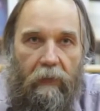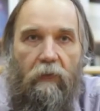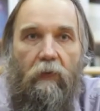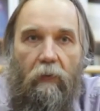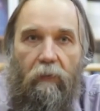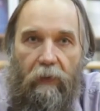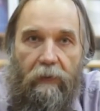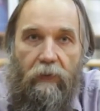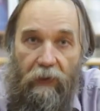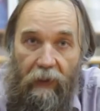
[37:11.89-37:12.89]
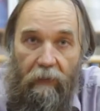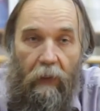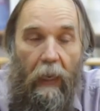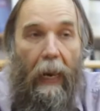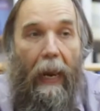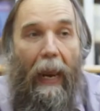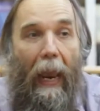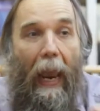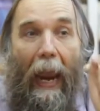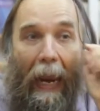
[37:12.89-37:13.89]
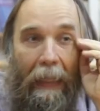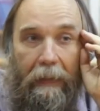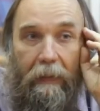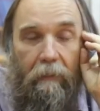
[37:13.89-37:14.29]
is not finished yet. And